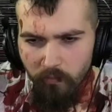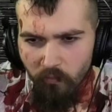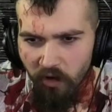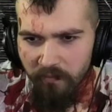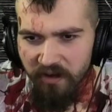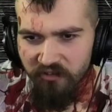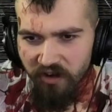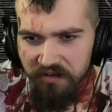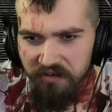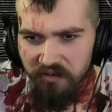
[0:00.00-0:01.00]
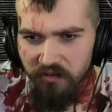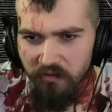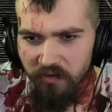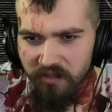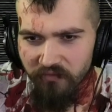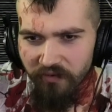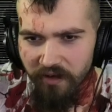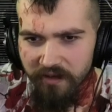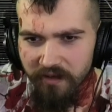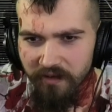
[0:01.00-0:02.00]
What am I trying to do? What the
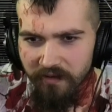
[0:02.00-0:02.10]
fuck?